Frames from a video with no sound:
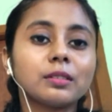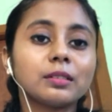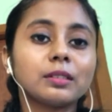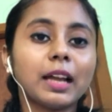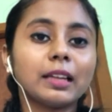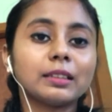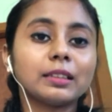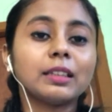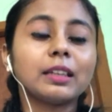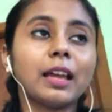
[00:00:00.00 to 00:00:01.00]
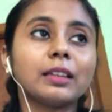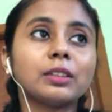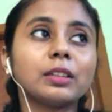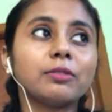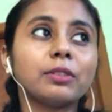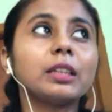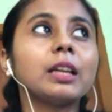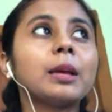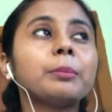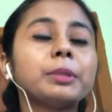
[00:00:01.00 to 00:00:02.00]
that thing. And even
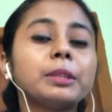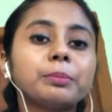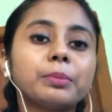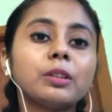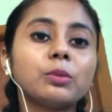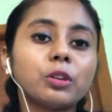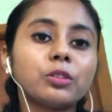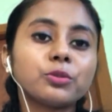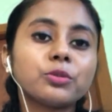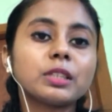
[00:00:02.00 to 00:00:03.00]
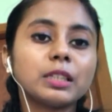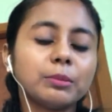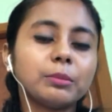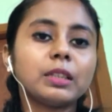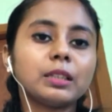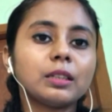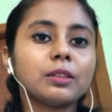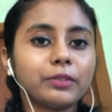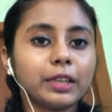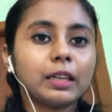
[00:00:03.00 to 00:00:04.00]
people want to see me in a
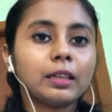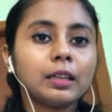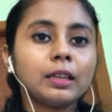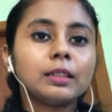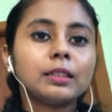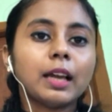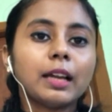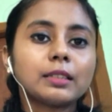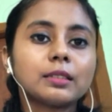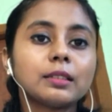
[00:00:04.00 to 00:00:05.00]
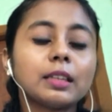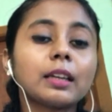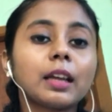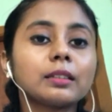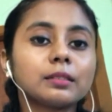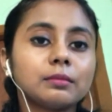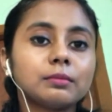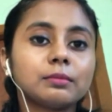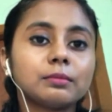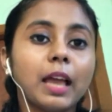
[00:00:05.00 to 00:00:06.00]
way that they can
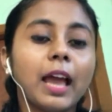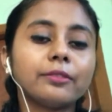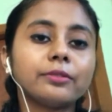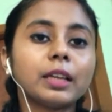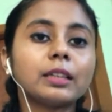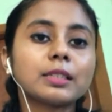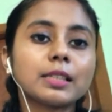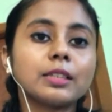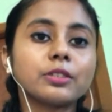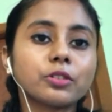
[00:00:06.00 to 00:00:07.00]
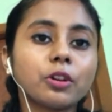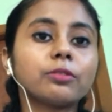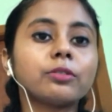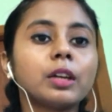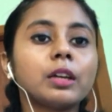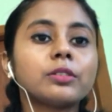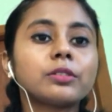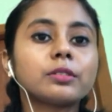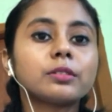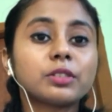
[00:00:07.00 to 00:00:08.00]
have that sense of
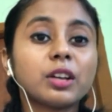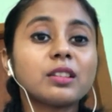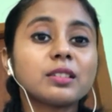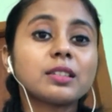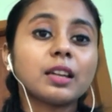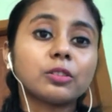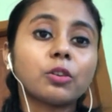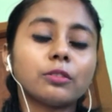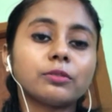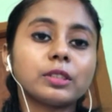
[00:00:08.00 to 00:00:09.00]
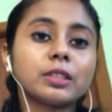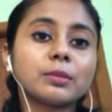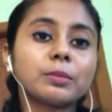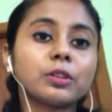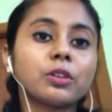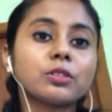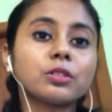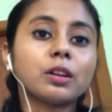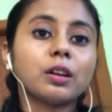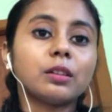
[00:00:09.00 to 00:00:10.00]
trust and confidence, because
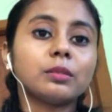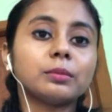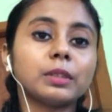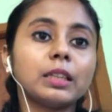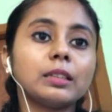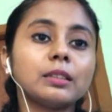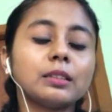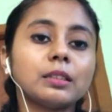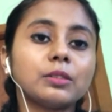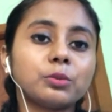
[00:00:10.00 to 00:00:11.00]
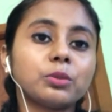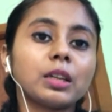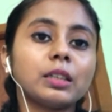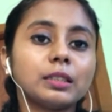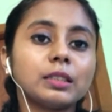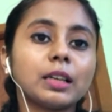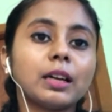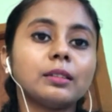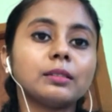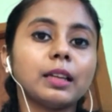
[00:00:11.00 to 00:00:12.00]
in rural
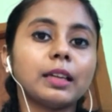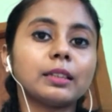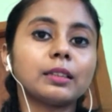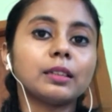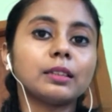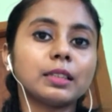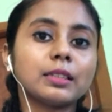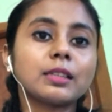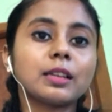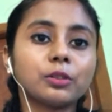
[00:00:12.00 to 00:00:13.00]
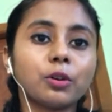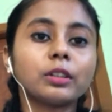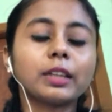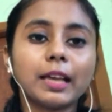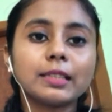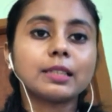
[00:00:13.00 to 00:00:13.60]
India, like things are not as